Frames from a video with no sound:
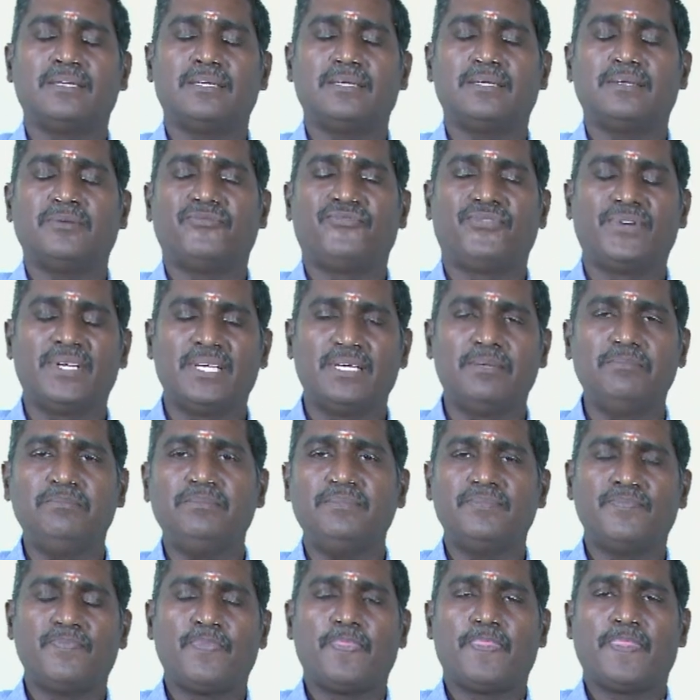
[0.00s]
firm
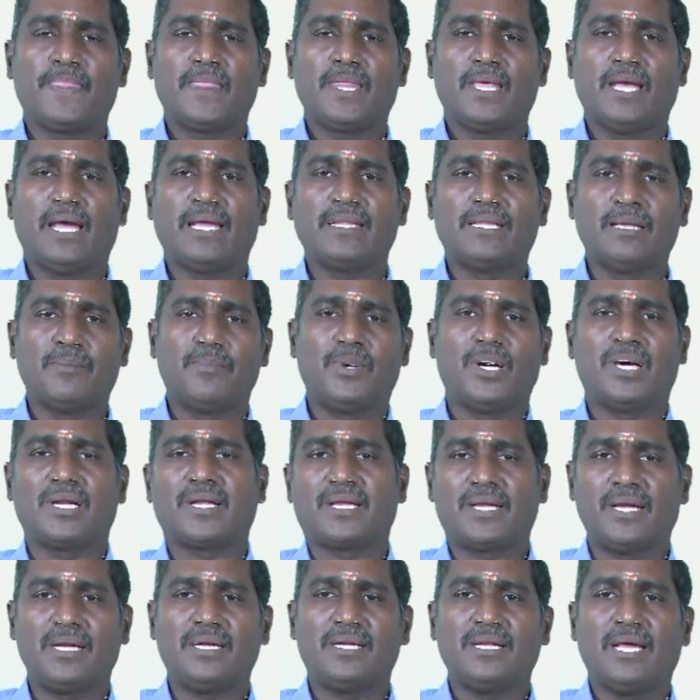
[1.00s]
and the
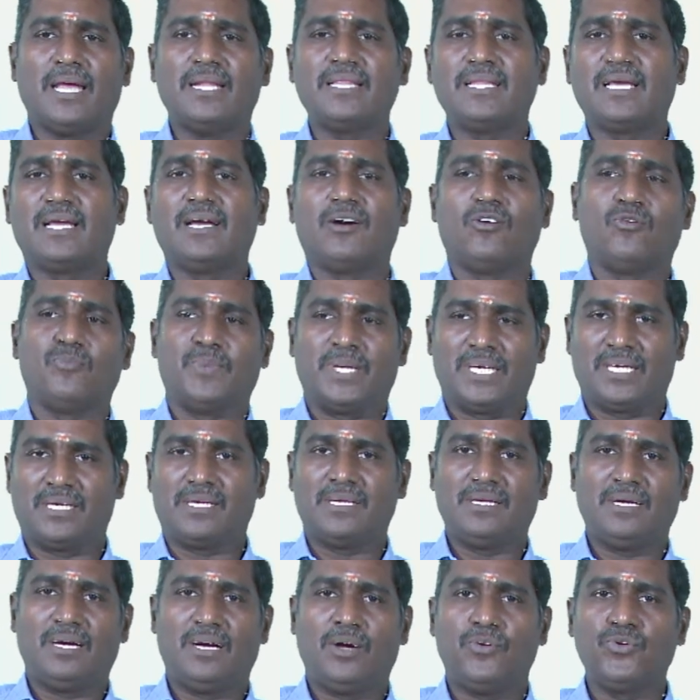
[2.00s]
market and the government?
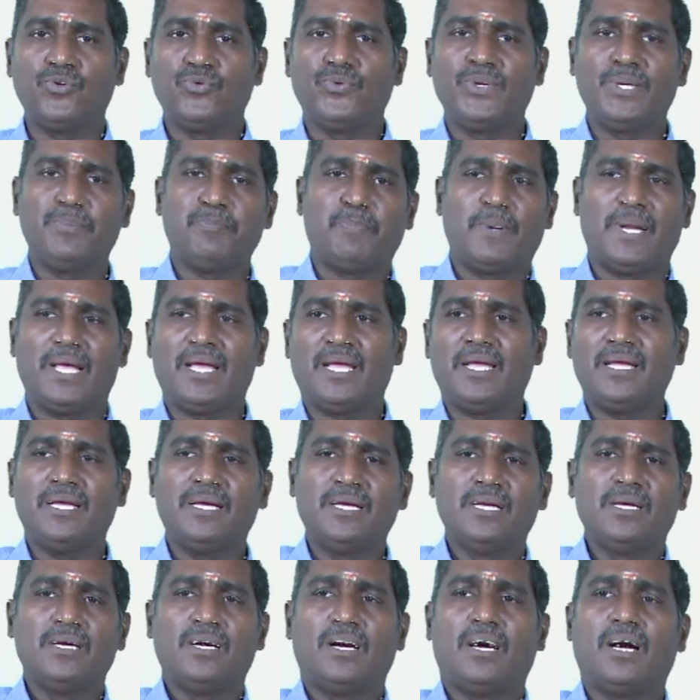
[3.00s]
How do we play
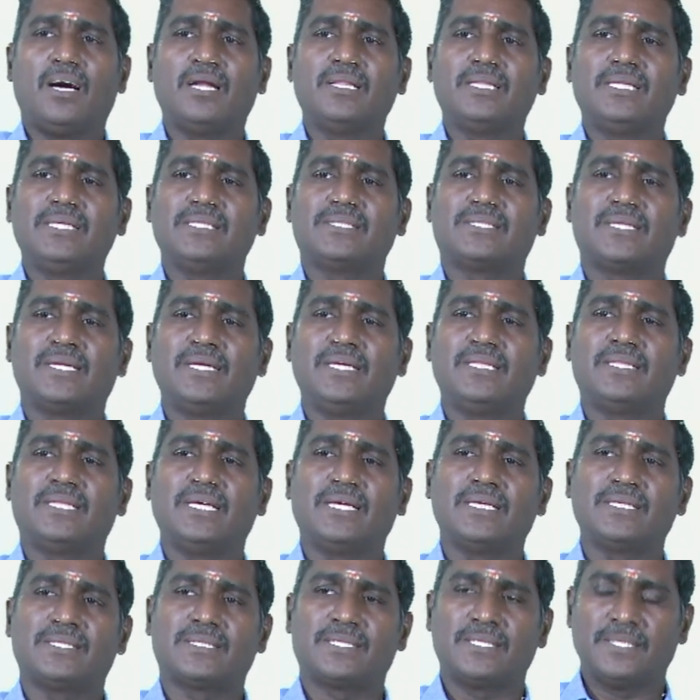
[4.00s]
all these three
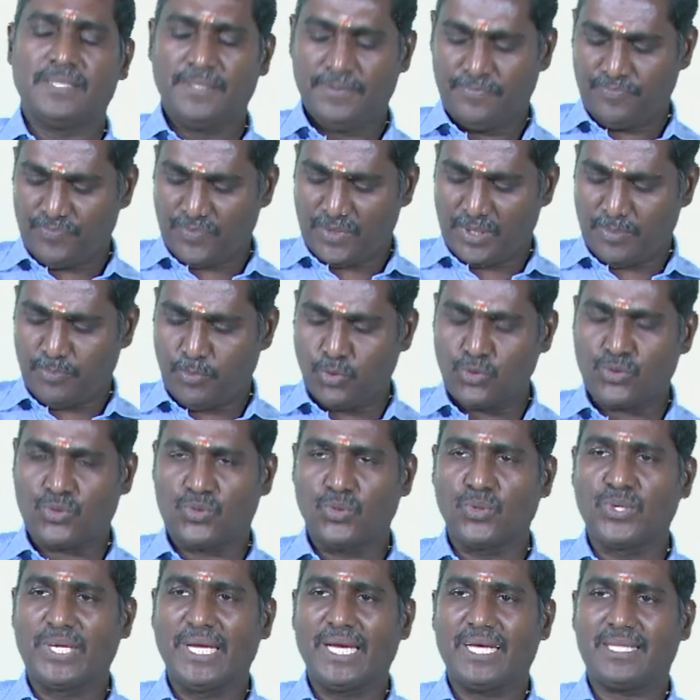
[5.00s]
things put
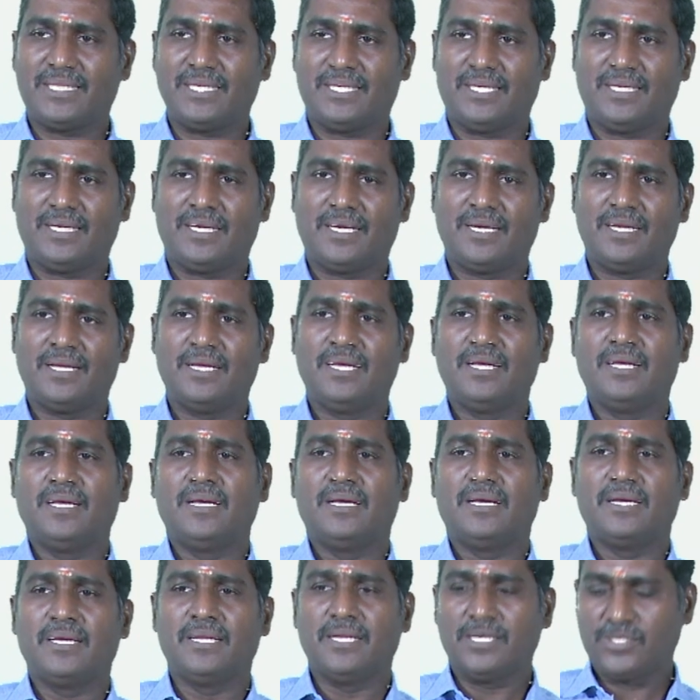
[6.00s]
together
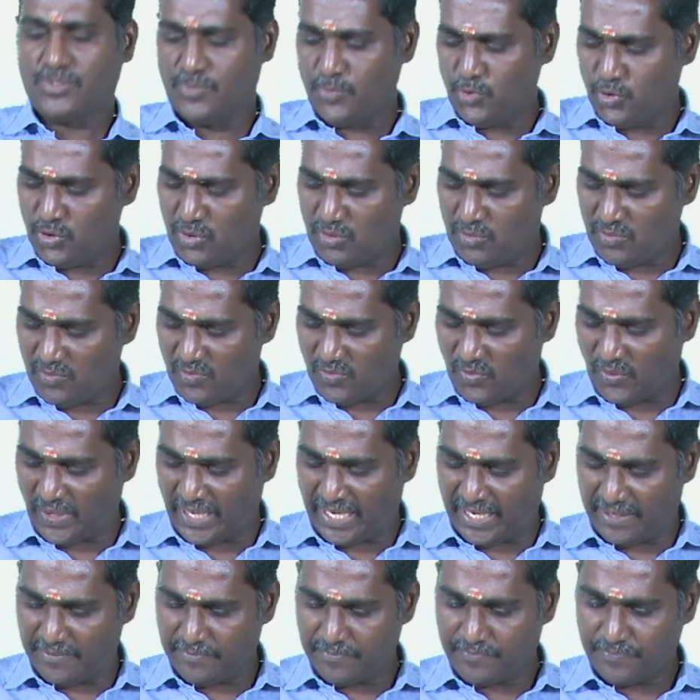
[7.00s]
in a smooth
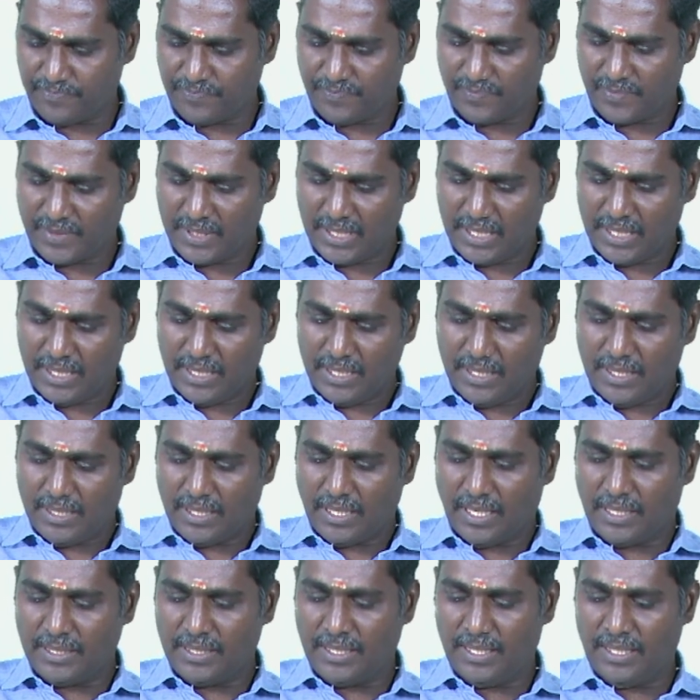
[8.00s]
way?
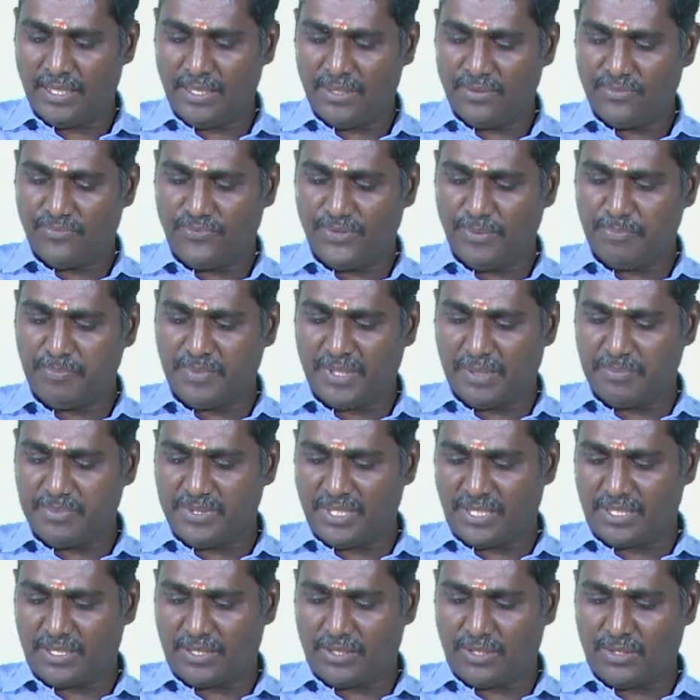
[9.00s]
And the
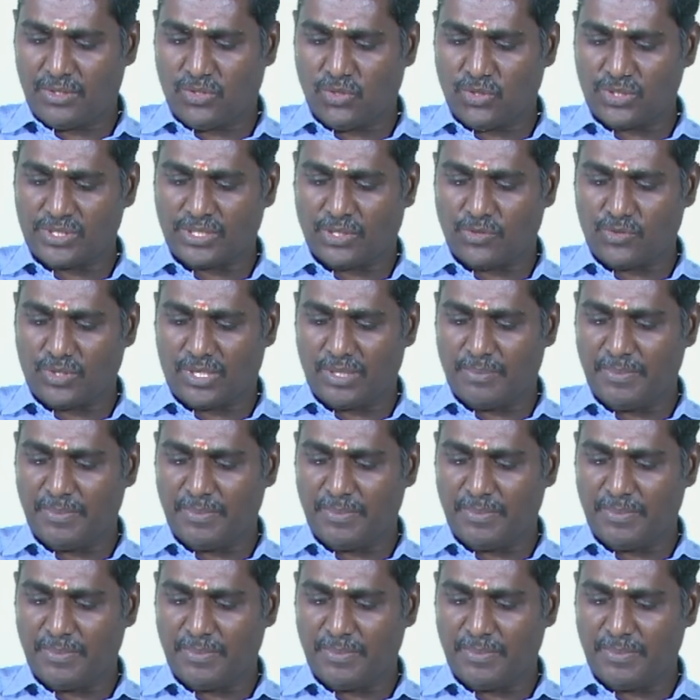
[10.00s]
fifth course outcome